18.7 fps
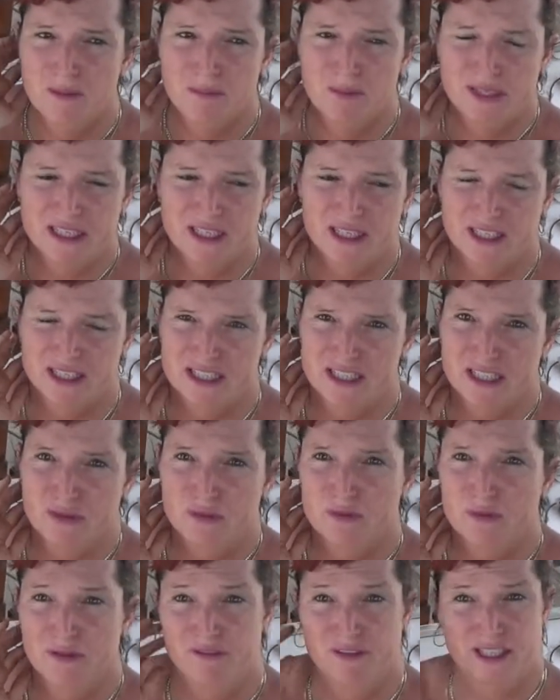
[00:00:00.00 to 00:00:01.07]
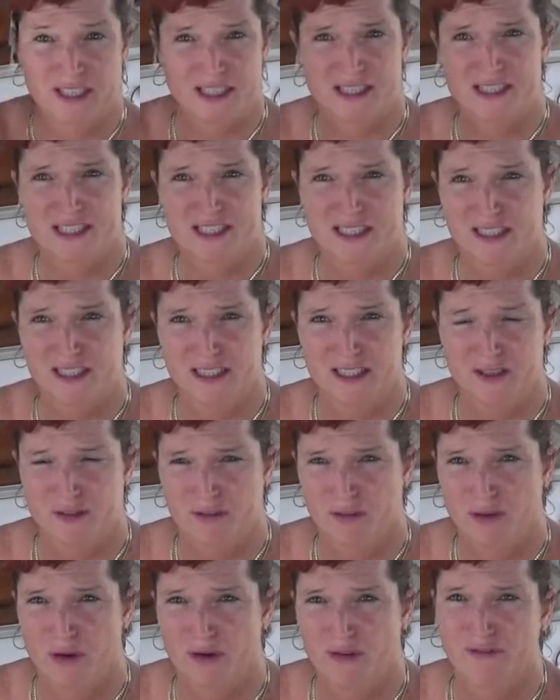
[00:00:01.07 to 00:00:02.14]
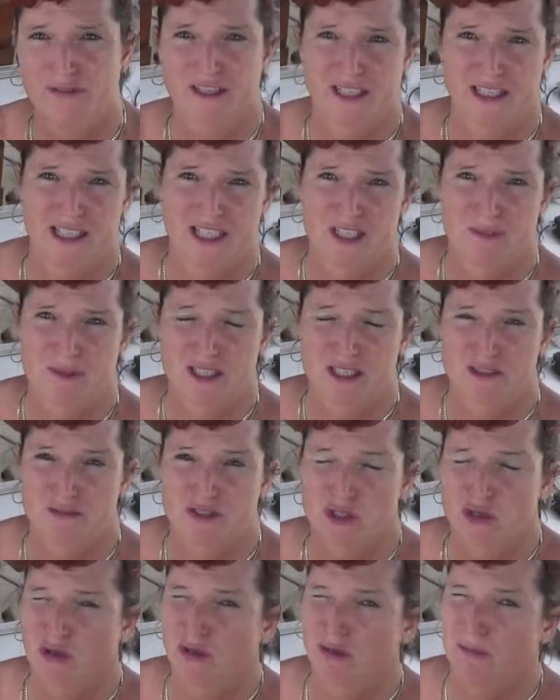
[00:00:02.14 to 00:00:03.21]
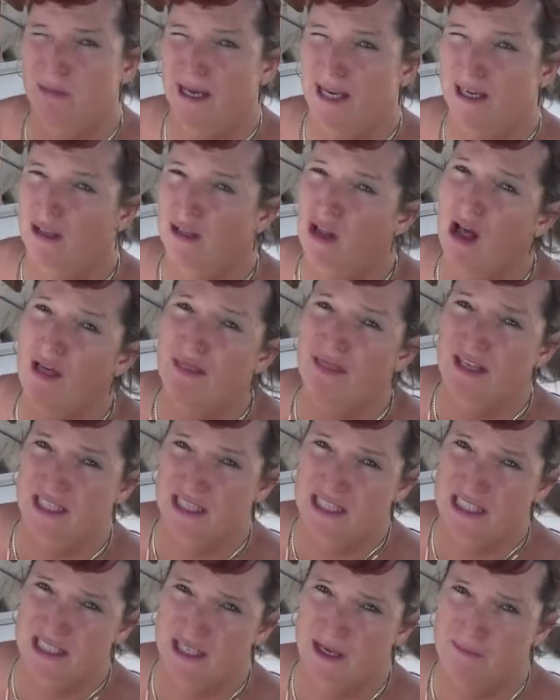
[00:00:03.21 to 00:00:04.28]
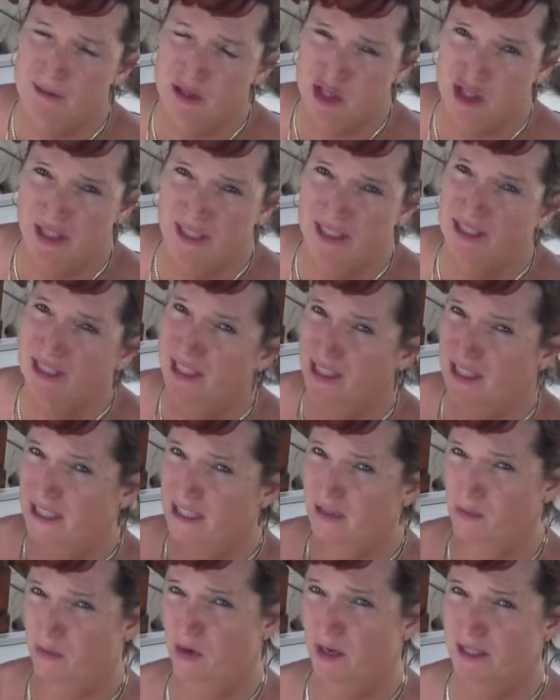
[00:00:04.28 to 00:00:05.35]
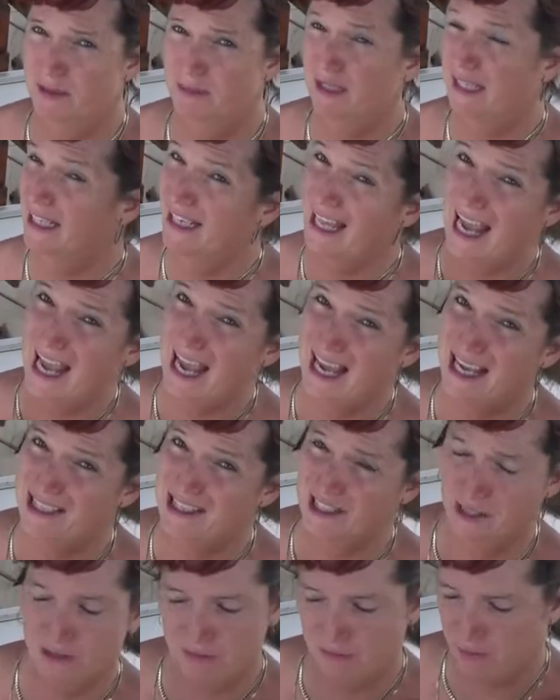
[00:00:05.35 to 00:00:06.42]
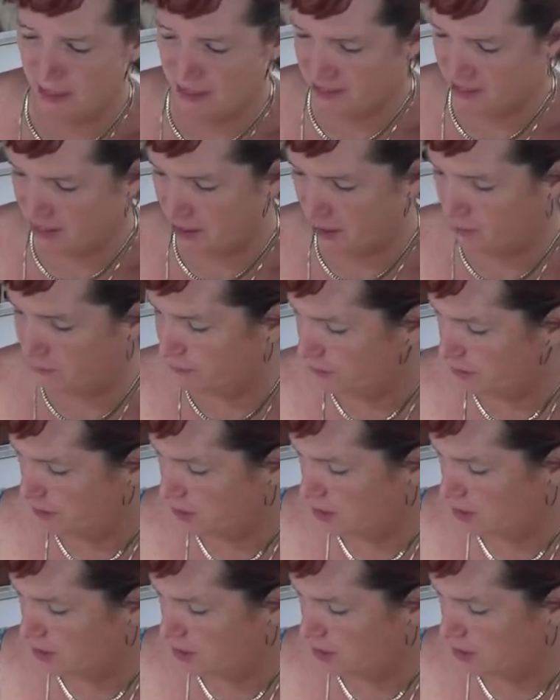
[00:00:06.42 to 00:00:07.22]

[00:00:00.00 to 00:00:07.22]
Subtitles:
because it would be very silly to throw out a very expensive solar panel on the assumption, and I didn't want to make an ass out of myself.